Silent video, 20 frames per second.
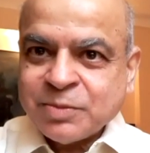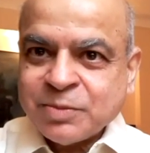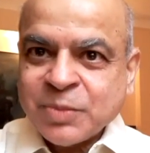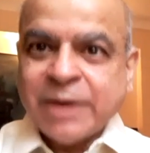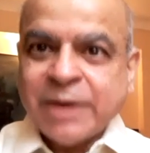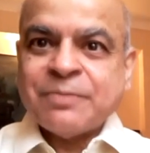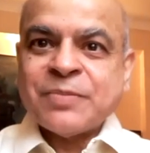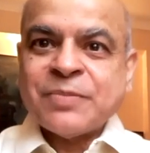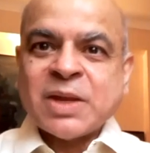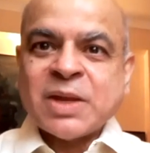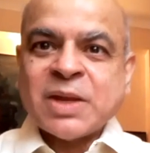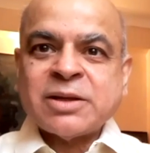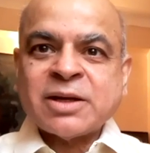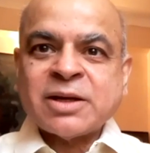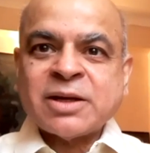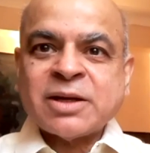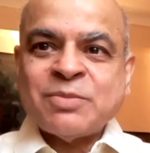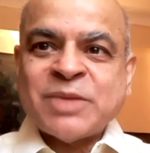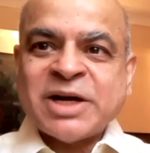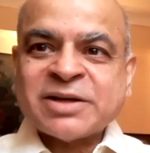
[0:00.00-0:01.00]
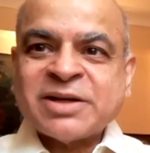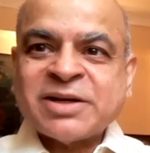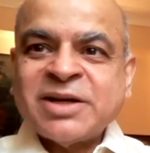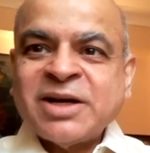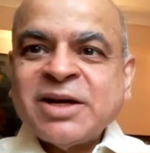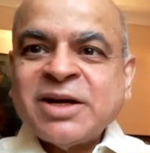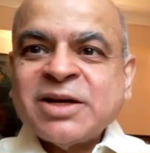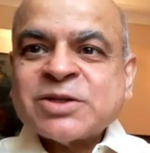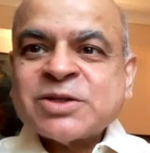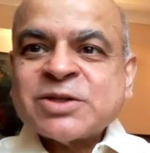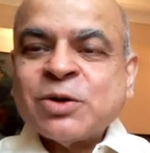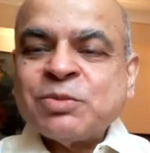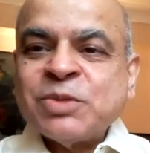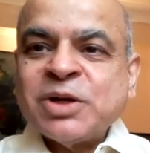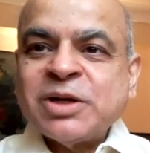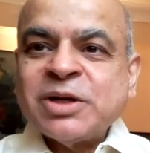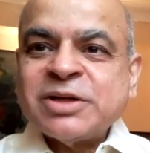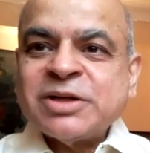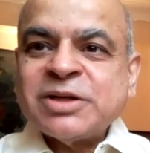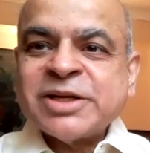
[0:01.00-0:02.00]
Yeah, I think I'm back. So
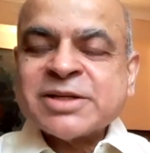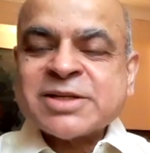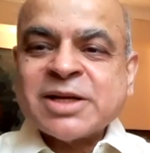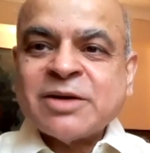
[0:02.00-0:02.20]
just